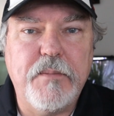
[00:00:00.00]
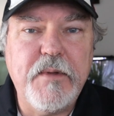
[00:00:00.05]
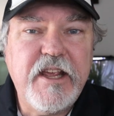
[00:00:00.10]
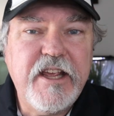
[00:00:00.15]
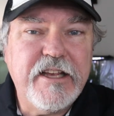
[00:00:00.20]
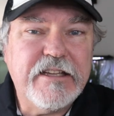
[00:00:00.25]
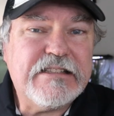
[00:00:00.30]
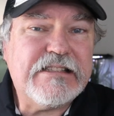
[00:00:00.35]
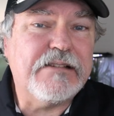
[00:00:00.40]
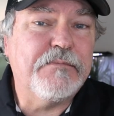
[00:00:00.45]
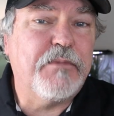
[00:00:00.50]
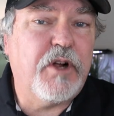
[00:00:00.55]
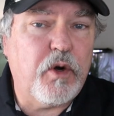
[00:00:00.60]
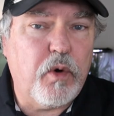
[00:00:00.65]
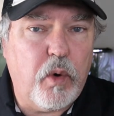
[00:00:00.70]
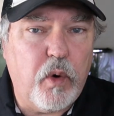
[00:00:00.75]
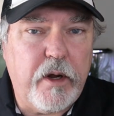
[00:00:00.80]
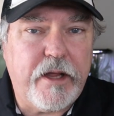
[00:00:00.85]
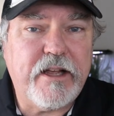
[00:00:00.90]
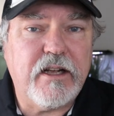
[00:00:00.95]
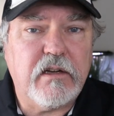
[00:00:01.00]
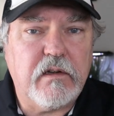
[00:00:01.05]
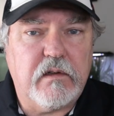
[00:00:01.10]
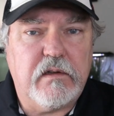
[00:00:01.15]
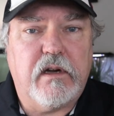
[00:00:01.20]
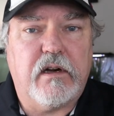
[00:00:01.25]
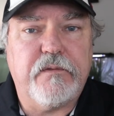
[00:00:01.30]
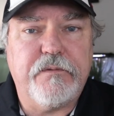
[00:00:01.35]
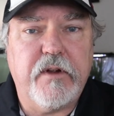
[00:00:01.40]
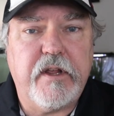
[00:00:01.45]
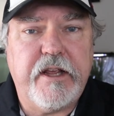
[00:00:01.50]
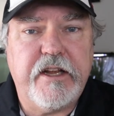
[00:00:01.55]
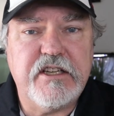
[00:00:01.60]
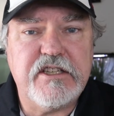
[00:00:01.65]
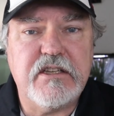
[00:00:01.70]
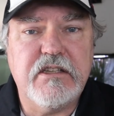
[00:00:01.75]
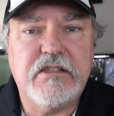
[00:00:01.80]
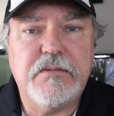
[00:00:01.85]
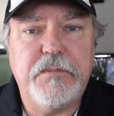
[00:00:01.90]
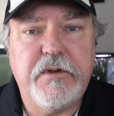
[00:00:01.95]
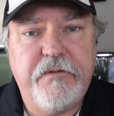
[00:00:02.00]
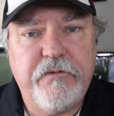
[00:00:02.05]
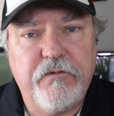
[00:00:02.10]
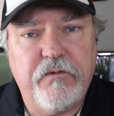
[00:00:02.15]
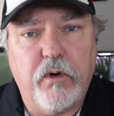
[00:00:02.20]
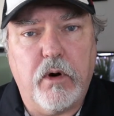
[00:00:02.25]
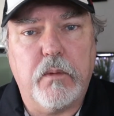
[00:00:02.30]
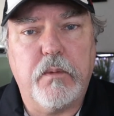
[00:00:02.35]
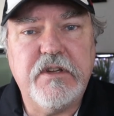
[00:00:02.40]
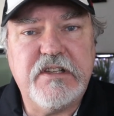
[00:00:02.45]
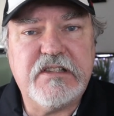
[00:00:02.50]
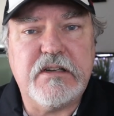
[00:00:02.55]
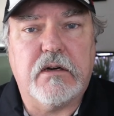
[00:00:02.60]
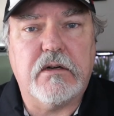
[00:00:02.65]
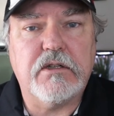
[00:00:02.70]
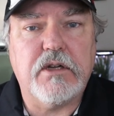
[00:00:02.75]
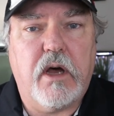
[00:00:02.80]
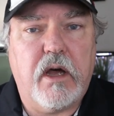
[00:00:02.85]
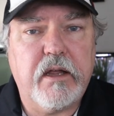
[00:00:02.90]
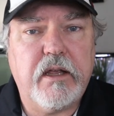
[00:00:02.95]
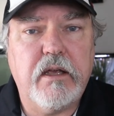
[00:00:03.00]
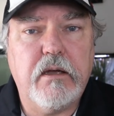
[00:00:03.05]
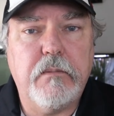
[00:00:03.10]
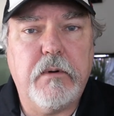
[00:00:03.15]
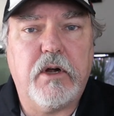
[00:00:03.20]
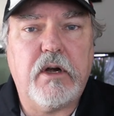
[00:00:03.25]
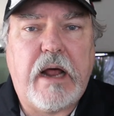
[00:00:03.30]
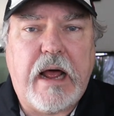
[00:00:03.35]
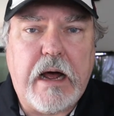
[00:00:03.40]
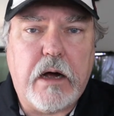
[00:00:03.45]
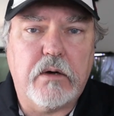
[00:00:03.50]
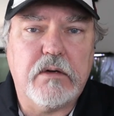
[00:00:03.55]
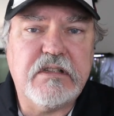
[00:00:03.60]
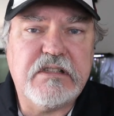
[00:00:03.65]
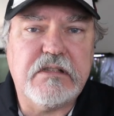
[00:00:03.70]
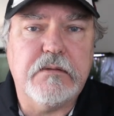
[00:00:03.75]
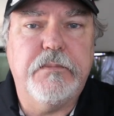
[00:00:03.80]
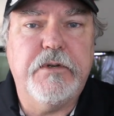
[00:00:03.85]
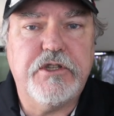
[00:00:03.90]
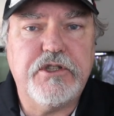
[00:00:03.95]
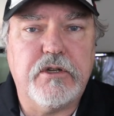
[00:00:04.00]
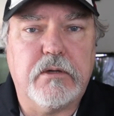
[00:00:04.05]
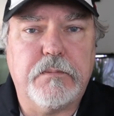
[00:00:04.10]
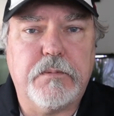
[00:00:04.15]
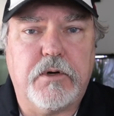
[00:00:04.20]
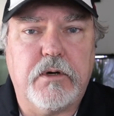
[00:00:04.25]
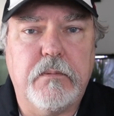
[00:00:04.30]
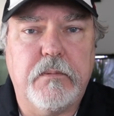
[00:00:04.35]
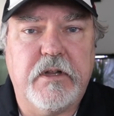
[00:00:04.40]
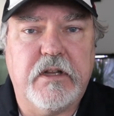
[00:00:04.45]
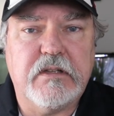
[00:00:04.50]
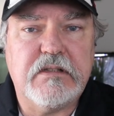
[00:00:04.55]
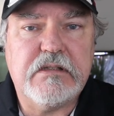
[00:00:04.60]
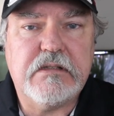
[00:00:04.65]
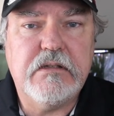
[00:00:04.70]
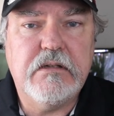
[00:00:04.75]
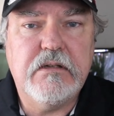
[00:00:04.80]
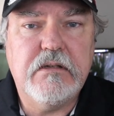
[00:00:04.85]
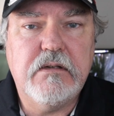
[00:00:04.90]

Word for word: Let me hit some quick clarifications before we start talking about how to submit your permits.